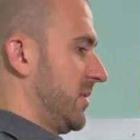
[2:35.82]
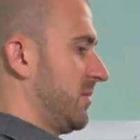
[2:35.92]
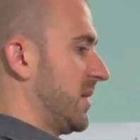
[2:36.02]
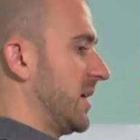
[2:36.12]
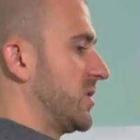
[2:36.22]

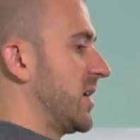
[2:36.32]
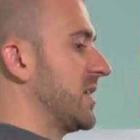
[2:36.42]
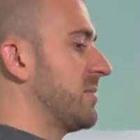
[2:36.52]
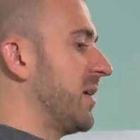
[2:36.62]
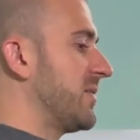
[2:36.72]
My
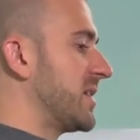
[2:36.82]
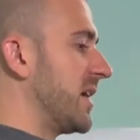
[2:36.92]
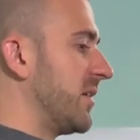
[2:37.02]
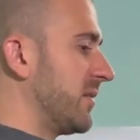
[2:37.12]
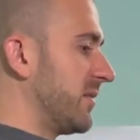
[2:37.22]
chest puffs
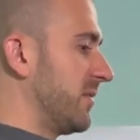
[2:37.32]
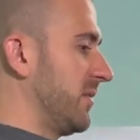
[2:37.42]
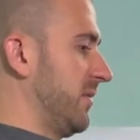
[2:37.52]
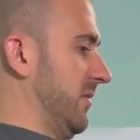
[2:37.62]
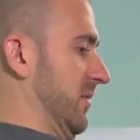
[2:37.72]
out.
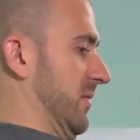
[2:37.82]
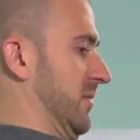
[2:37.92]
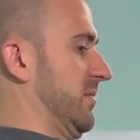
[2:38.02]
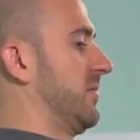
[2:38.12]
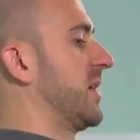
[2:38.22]

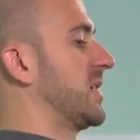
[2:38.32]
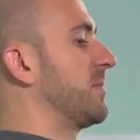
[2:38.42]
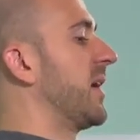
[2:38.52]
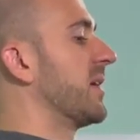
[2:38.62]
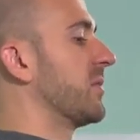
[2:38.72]
My
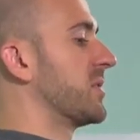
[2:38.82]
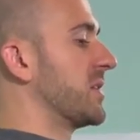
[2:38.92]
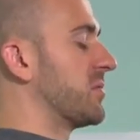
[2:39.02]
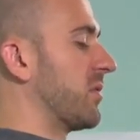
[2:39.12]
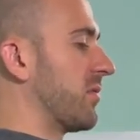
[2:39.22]
spine goes
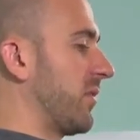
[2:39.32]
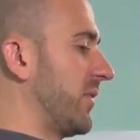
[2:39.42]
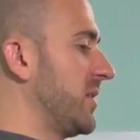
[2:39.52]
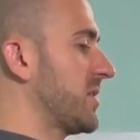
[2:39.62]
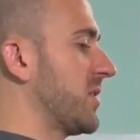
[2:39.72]
into a
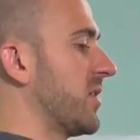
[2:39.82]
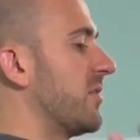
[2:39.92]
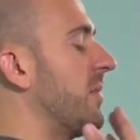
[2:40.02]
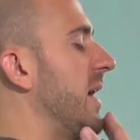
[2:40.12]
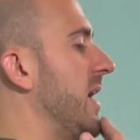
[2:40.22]
reverse
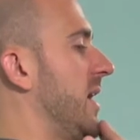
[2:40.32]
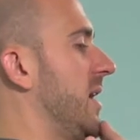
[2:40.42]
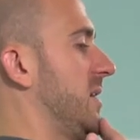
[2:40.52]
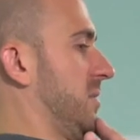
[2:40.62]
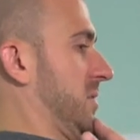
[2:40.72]
curve. My
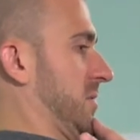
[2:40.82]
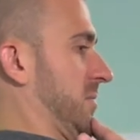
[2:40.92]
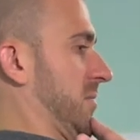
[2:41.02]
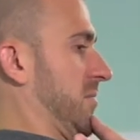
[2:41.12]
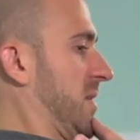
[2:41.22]
head goes
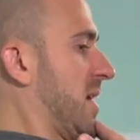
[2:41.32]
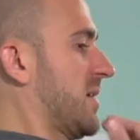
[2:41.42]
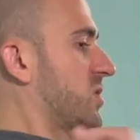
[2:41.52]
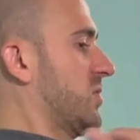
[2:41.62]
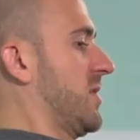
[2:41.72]
back
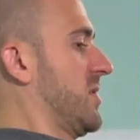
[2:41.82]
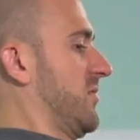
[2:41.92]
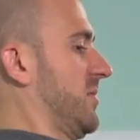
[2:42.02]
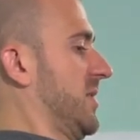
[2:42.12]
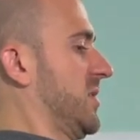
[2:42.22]
straight
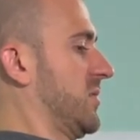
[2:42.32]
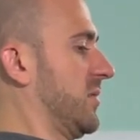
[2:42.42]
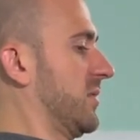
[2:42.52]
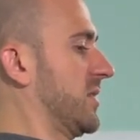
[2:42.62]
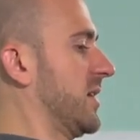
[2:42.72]
over my
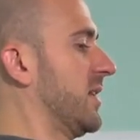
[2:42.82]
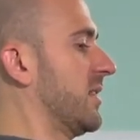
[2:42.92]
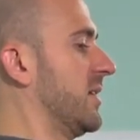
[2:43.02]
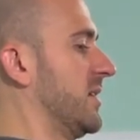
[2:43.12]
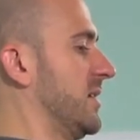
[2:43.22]
shoulders like
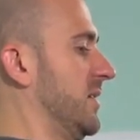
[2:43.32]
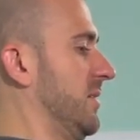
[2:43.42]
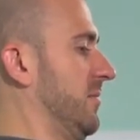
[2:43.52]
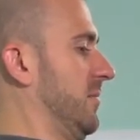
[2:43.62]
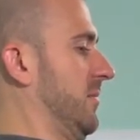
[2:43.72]
this.
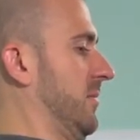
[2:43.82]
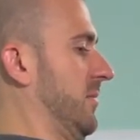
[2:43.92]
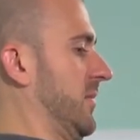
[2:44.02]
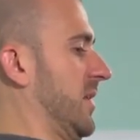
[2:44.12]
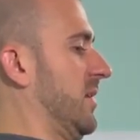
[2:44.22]

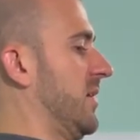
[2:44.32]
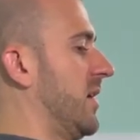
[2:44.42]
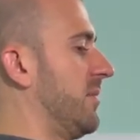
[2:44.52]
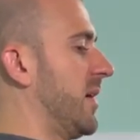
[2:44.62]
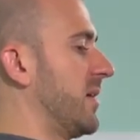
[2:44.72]

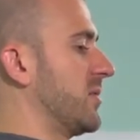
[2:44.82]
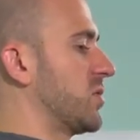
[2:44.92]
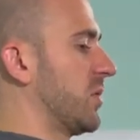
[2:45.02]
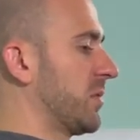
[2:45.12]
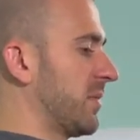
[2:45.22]
And my
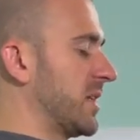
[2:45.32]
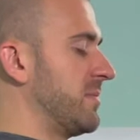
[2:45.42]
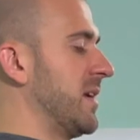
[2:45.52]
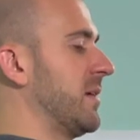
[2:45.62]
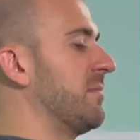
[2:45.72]
shoulder blades
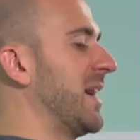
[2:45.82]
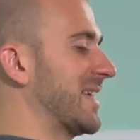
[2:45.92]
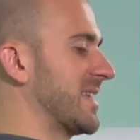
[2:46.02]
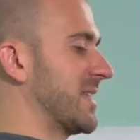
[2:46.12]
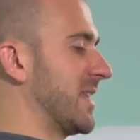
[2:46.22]
may come back
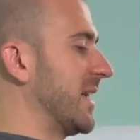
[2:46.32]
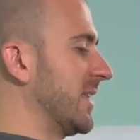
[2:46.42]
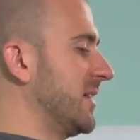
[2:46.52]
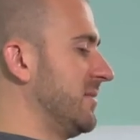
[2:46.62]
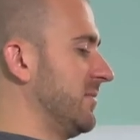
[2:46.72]
slightly